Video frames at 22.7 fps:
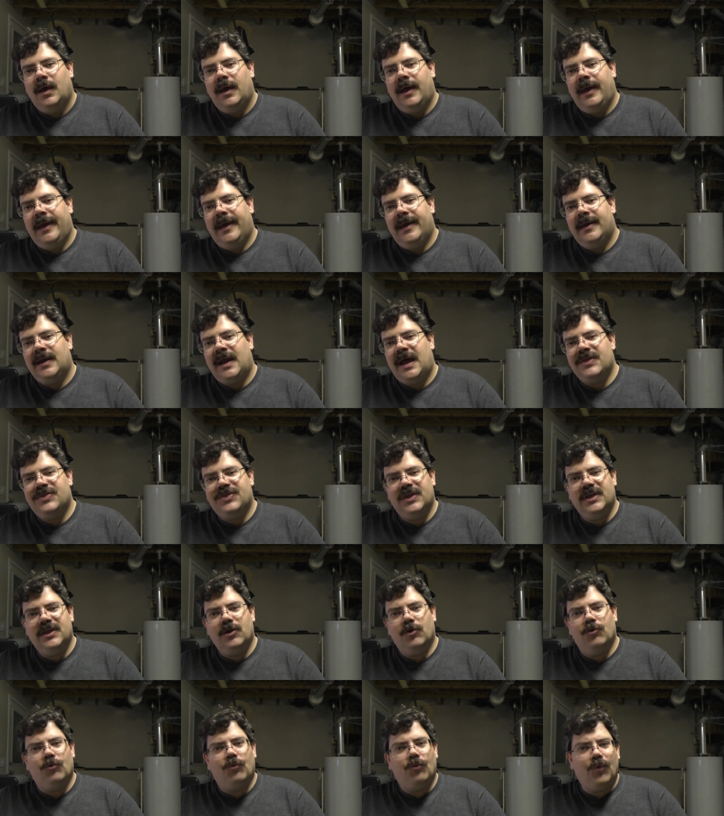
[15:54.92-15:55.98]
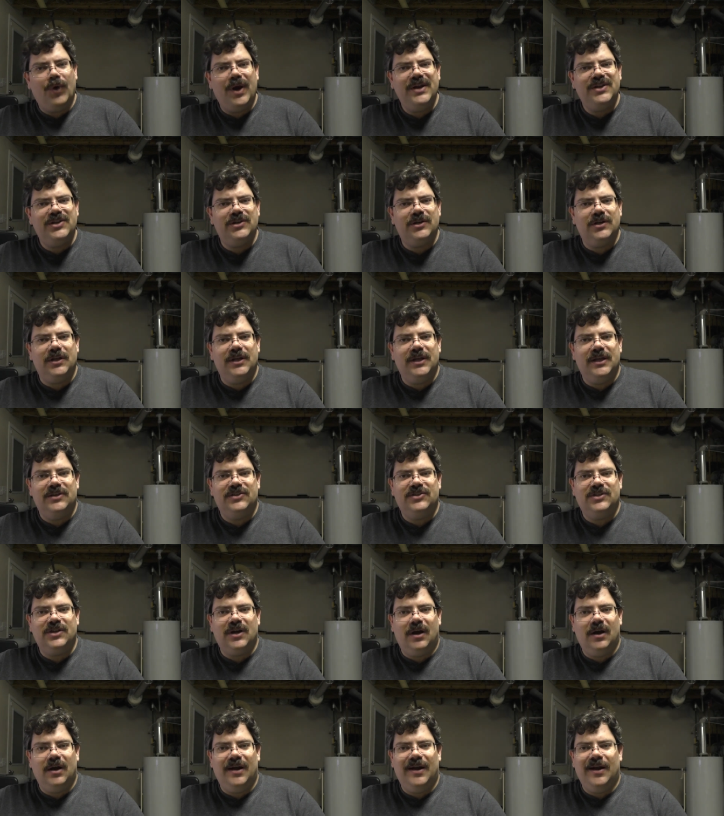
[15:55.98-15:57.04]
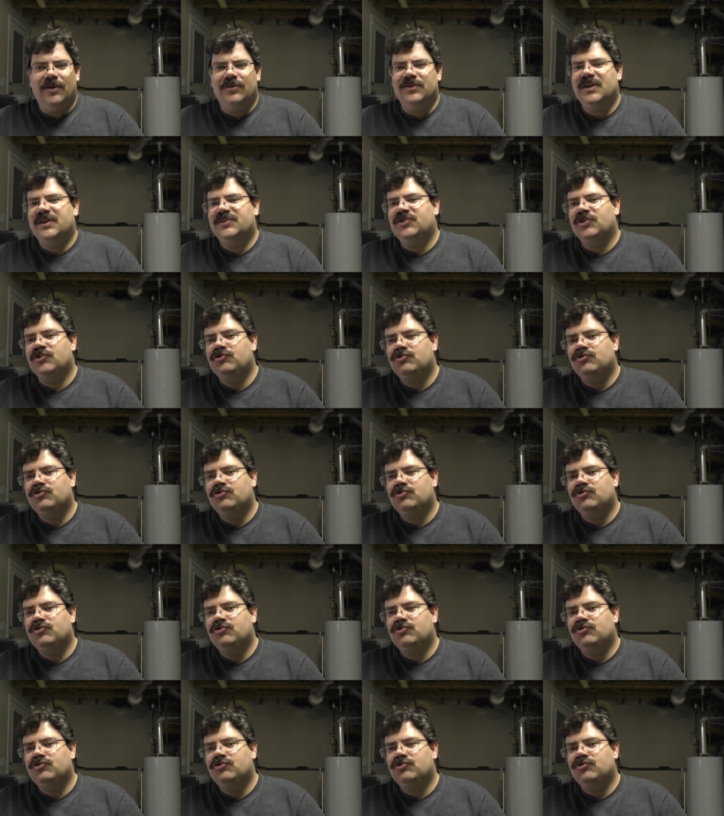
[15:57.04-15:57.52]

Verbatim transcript: And I think originally it started out as a